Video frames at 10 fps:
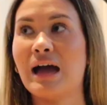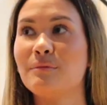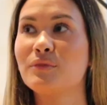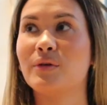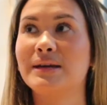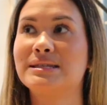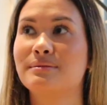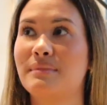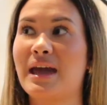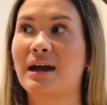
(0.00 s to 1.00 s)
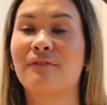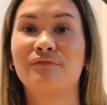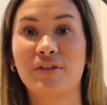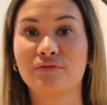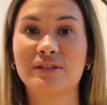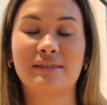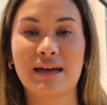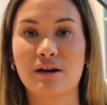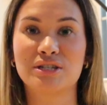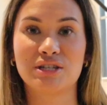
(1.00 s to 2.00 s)
I'm going to make
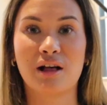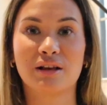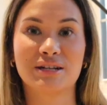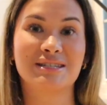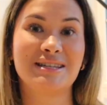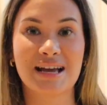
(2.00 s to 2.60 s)
$50,000